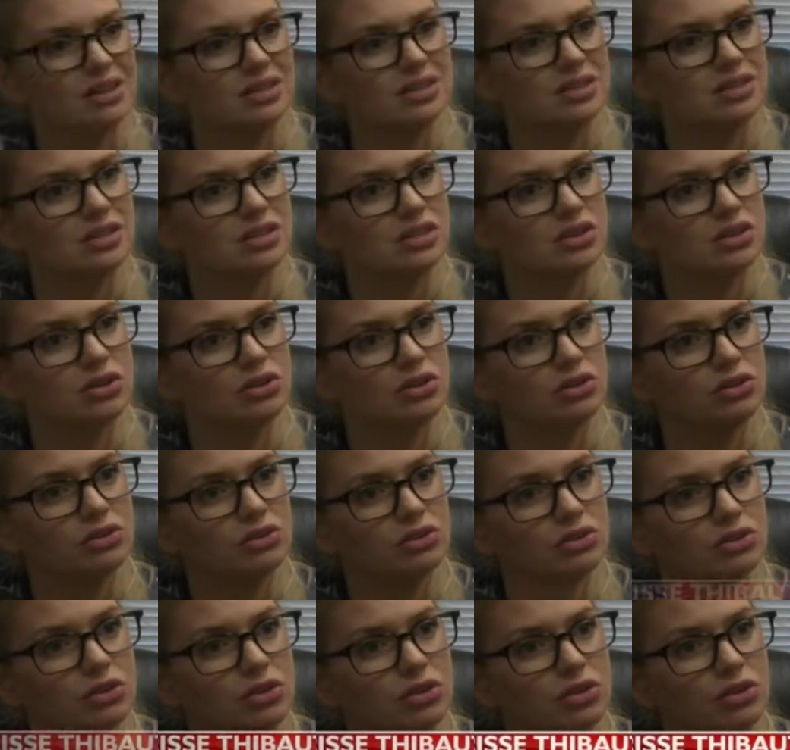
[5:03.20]
It's still
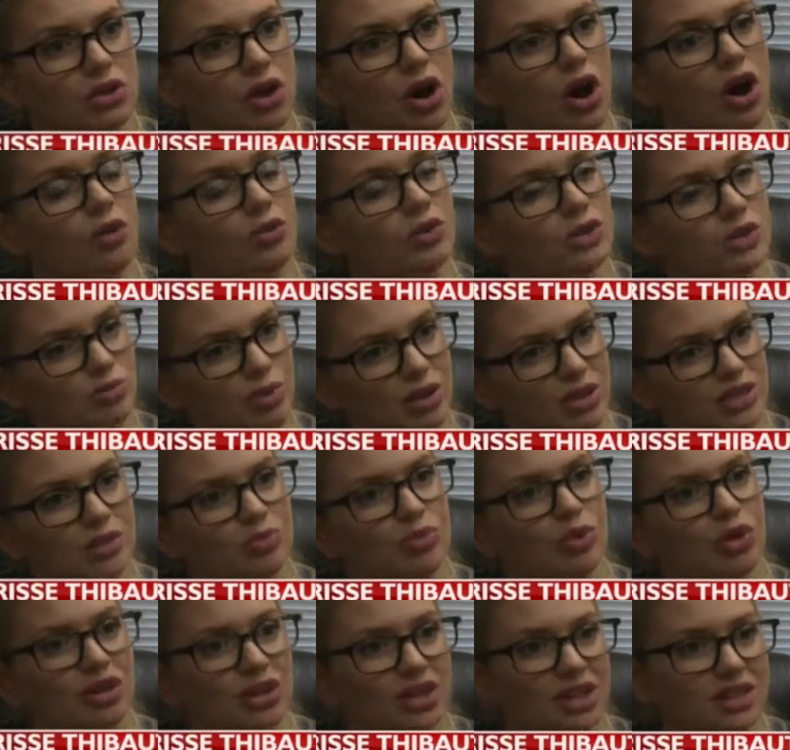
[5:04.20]
our
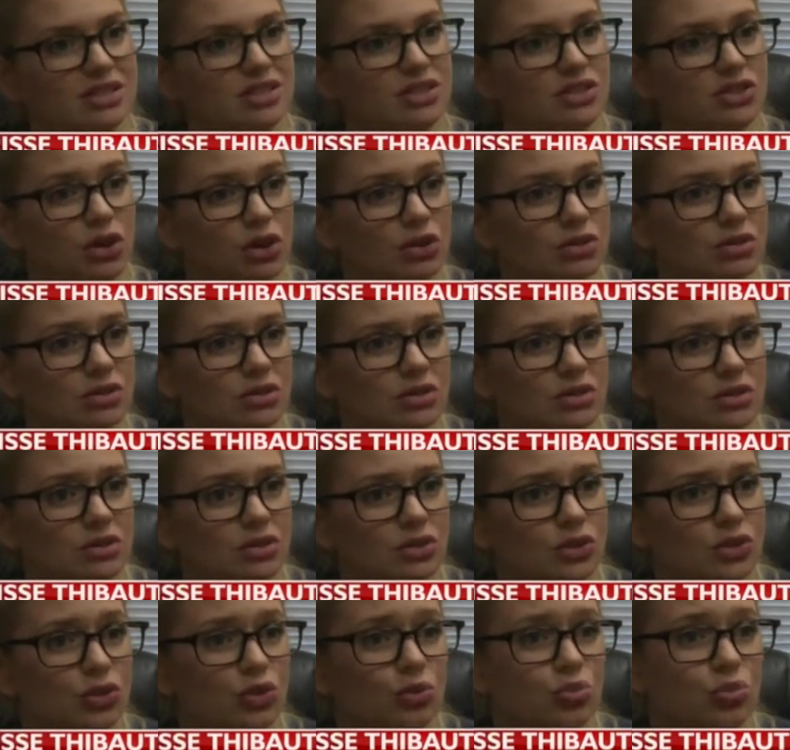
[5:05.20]
responsibility as adults
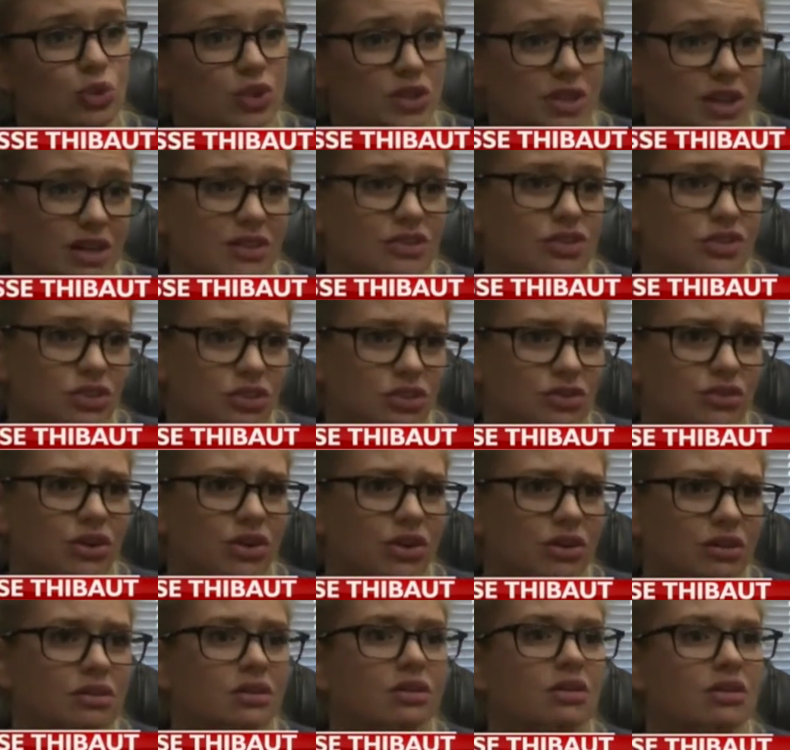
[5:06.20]
to protect
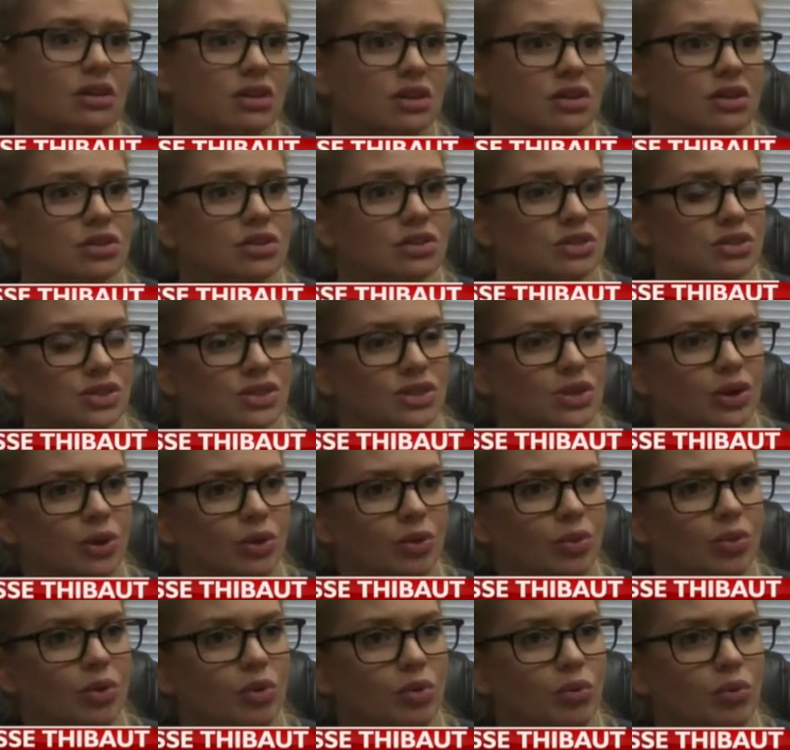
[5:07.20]
children.
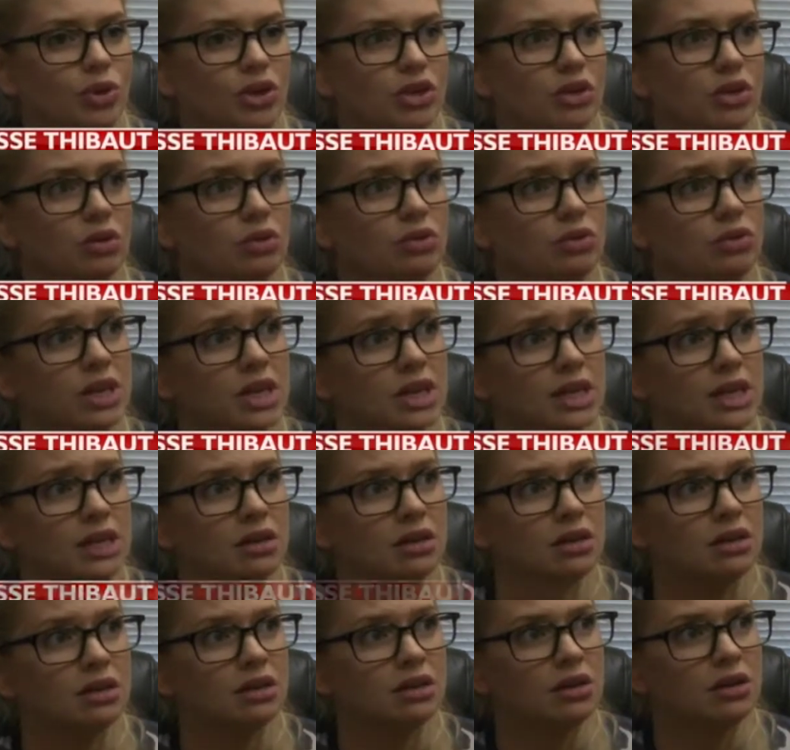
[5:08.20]
So we don't
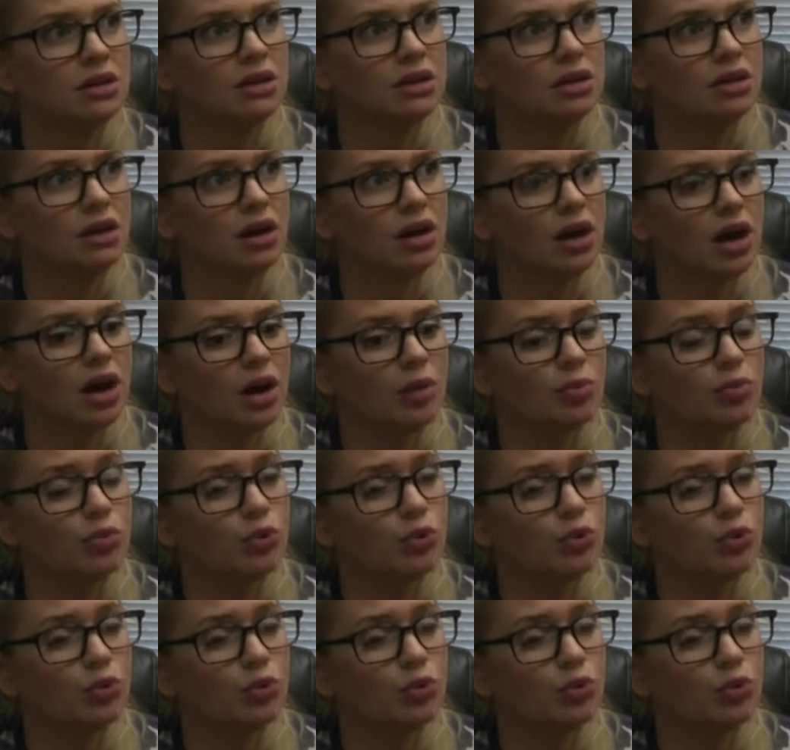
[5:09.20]
need uh,